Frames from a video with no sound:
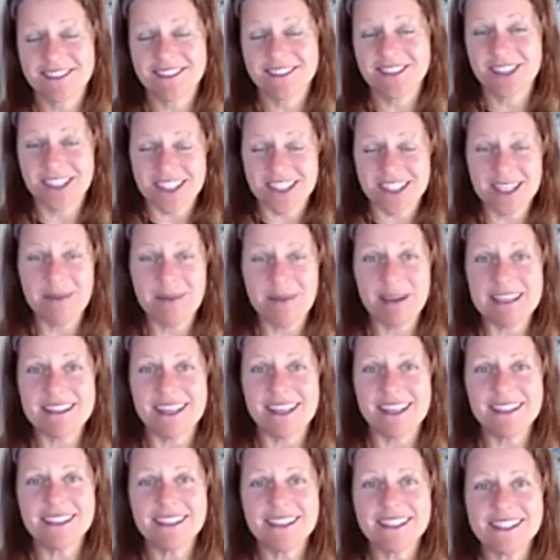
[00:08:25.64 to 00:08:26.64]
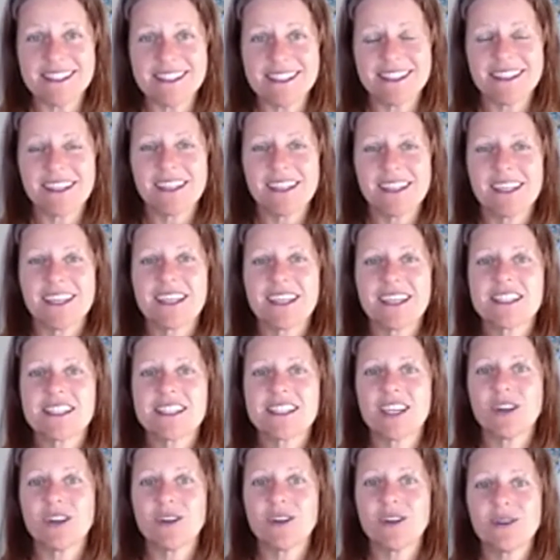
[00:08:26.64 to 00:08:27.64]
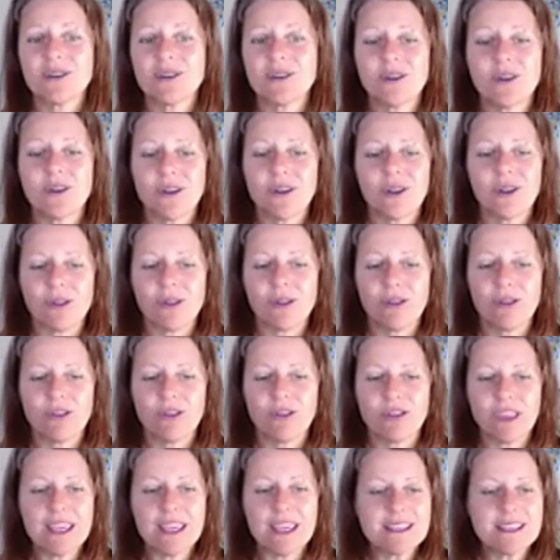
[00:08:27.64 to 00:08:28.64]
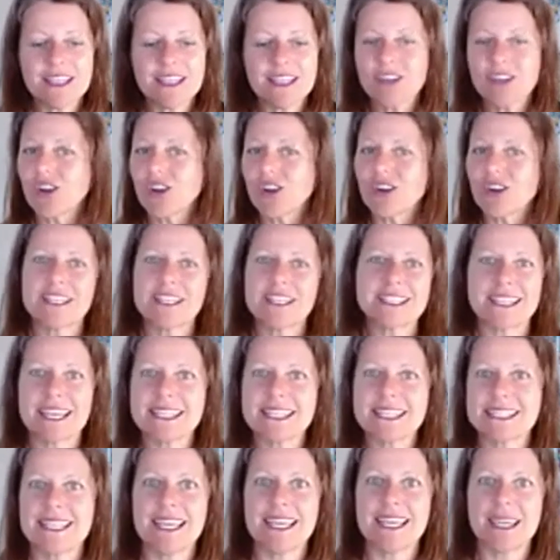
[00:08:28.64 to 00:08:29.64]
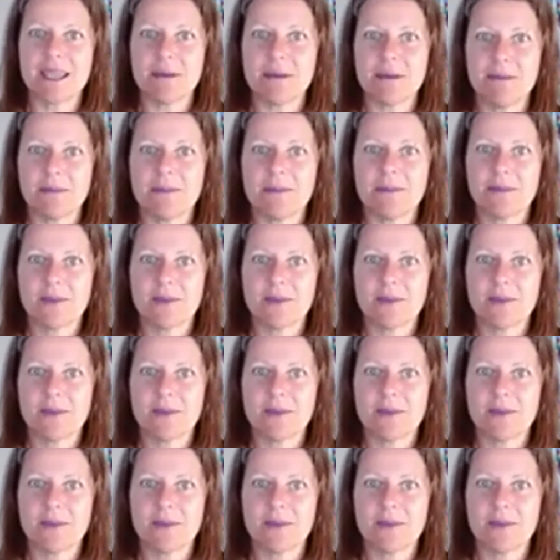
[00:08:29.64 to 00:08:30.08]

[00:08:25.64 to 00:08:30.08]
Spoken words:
Does that make sense? So things are not as they seem.